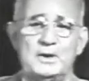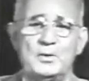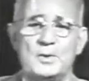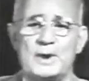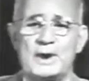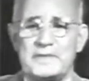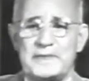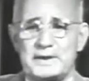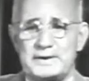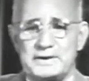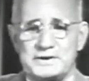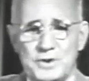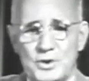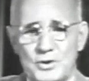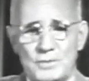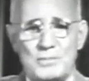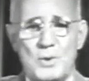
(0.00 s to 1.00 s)
Where there is
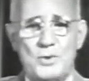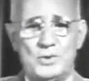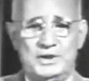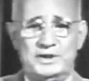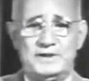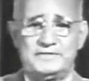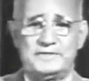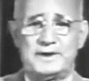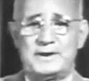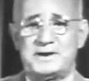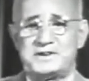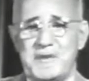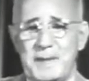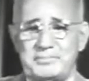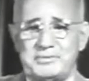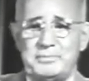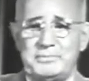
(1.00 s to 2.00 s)
no motive, there is
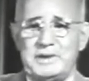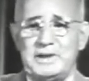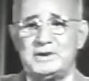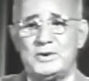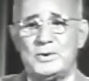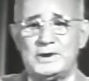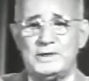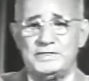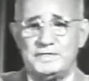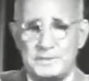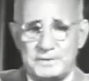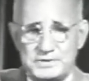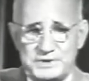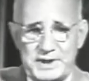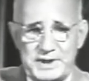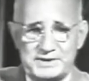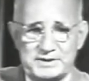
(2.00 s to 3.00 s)
apt to be no
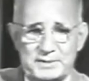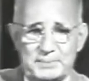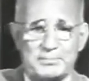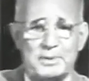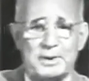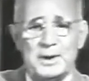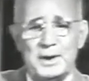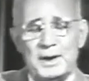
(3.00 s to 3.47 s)
enthusiasm.